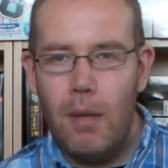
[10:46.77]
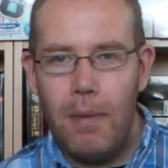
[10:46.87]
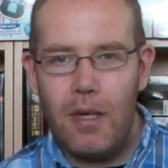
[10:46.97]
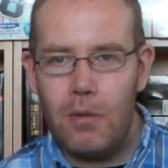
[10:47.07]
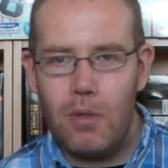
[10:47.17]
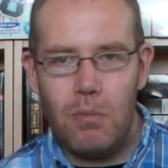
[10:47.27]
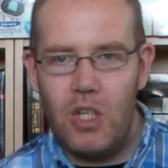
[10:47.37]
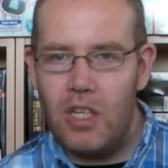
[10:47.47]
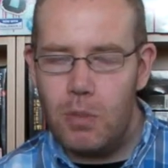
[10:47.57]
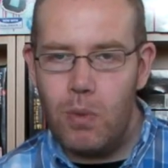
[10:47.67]
Pick up some
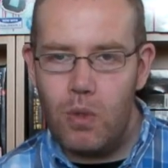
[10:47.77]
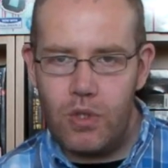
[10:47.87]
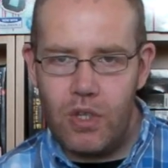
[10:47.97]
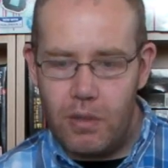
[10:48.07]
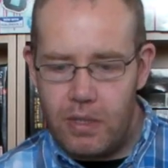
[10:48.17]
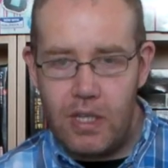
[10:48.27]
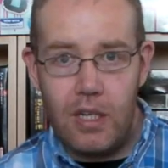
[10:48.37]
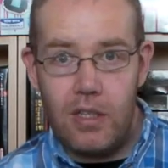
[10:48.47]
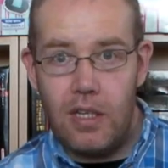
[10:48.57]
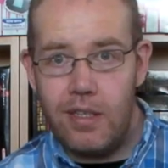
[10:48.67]
shit sports tile that's
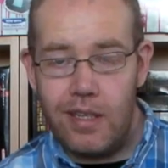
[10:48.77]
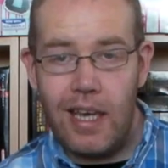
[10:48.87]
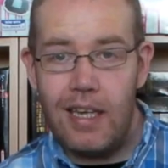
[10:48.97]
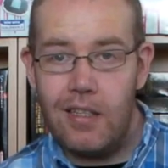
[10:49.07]
got a decent case